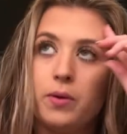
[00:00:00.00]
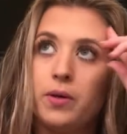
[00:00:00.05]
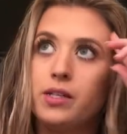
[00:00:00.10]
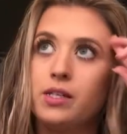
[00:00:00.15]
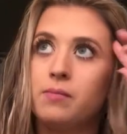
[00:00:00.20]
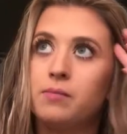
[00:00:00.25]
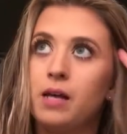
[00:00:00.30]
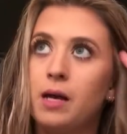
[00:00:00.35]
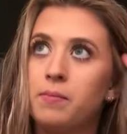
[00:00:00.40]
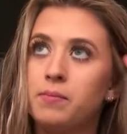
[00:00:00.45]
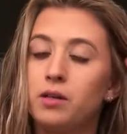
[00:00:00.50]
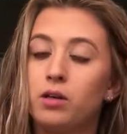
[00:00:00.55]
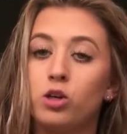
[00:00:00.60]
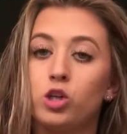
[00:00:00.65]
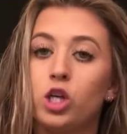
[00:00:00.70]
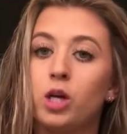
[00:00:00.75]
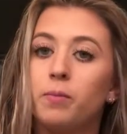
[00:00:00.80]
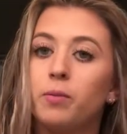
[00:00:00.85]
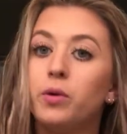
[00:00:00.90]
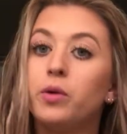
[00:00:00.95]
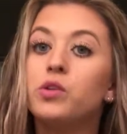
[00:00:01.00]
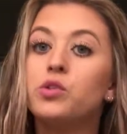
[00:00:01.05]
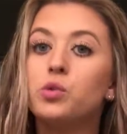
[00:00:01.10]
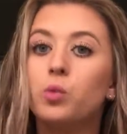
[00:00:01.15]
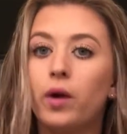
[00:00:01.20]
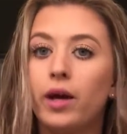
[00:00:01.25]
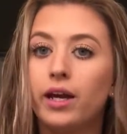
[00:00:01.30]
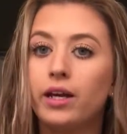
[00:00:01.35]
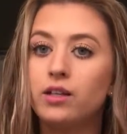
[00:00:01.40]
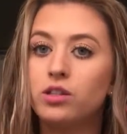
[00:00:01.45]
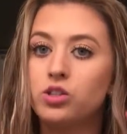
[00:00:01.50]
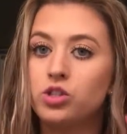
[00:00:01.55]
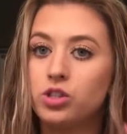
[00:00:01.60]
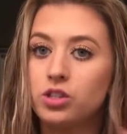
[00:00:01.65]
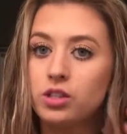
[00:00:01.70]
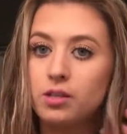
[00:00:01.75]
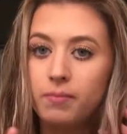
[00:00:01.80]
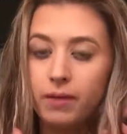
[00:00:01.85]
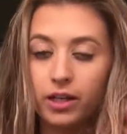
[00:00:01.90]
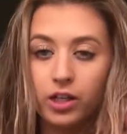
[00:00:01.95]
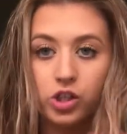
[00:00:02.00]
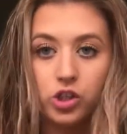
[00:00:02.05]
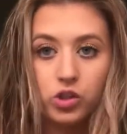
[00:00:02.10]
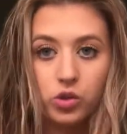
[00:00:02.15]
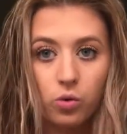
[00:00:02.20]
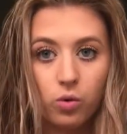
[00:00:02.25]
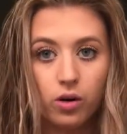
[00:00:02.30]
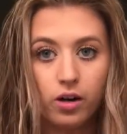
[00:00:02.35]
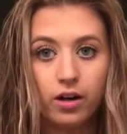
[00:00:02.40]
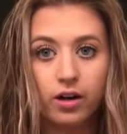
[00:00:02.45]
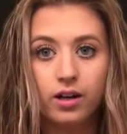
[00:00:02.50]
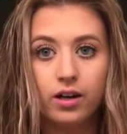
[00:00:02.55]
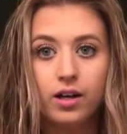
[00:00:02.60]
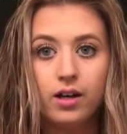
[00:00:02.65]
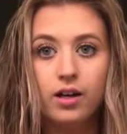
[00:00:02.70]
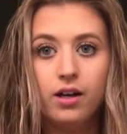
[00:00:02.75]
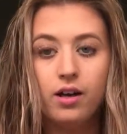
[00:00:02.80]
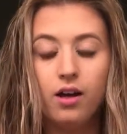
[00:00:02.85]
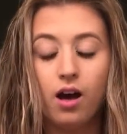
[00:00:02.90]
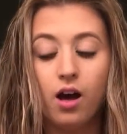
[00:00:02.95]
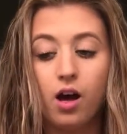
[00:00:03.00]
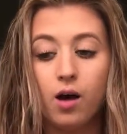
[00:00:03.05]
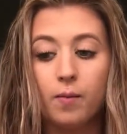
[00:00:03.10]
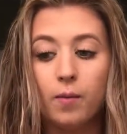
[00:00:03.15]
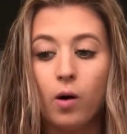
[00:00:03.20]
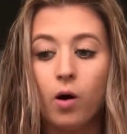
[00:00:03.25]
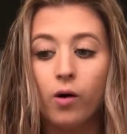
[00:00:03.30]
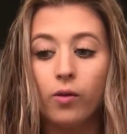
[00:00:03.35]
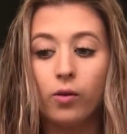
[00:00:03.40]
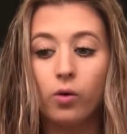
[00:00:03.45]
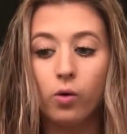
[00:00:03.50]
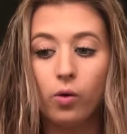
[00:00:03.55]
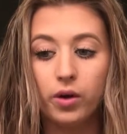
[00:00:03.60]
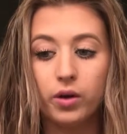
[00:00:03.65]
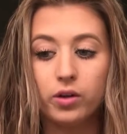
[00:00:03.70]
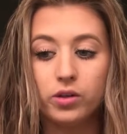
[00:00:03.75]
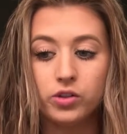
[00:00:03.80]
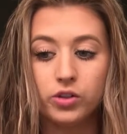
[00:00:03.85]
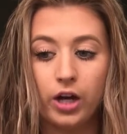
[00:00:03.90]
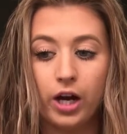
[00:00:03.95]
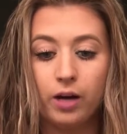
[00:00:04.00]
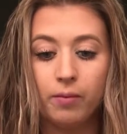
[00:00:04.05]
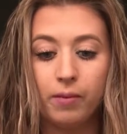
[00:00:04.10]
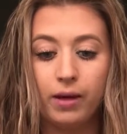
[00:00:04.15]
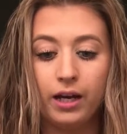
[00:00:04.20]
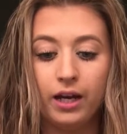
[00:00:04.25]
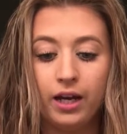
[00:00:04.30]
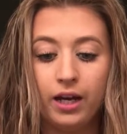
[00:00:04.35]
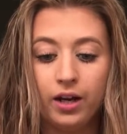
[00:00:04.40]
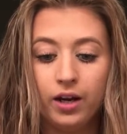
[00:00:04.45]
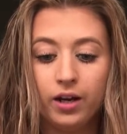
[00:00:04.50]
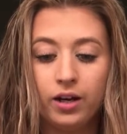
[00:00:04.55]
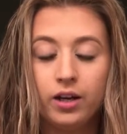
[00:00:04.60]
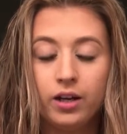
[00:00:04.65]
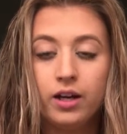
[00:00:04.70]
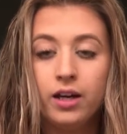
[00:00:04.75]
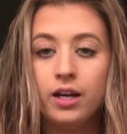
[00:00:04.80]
Sometimes I'll shampoo it twice just to make sure all the oils are out of my hair.